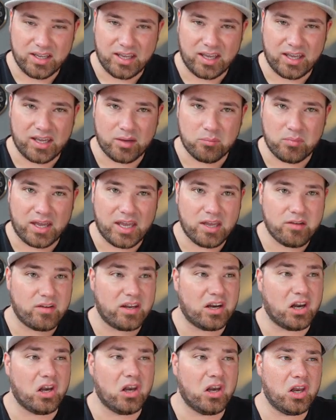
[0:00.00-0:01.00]
I've
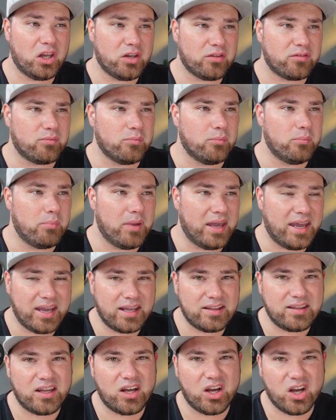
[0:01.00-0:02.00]
had a lot of
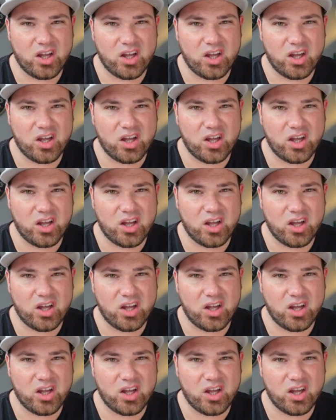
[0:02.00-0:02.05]
bad